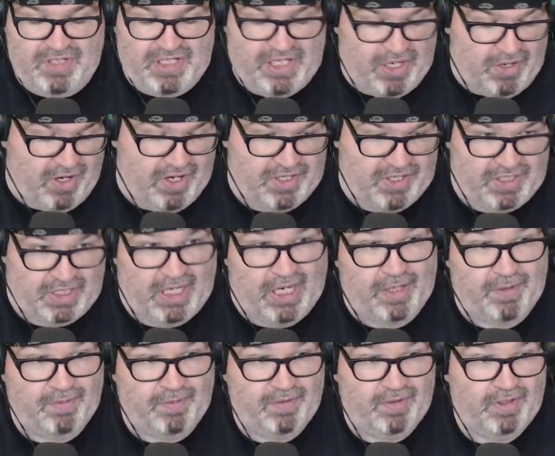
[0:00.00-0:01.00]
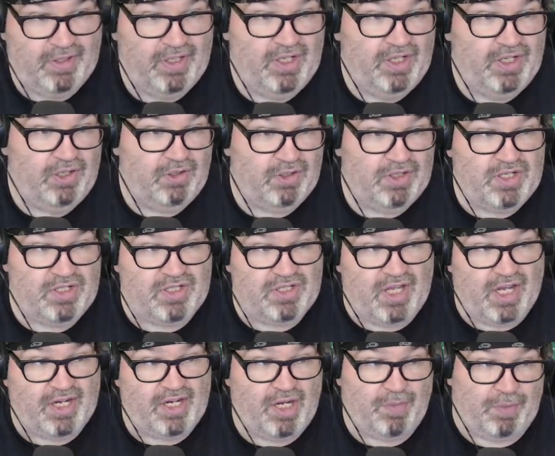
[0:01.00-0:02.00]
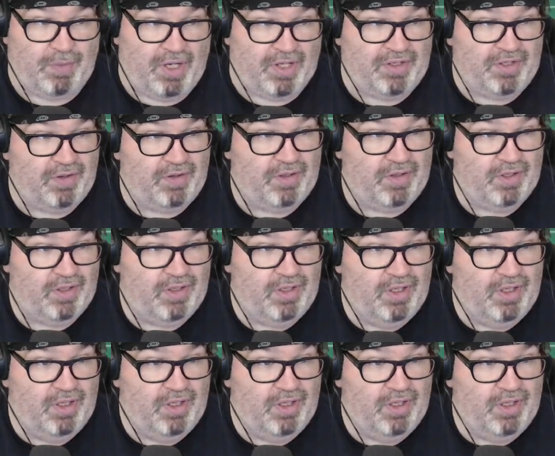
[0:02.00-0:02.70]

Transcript: seriously. which is like, come on, dude.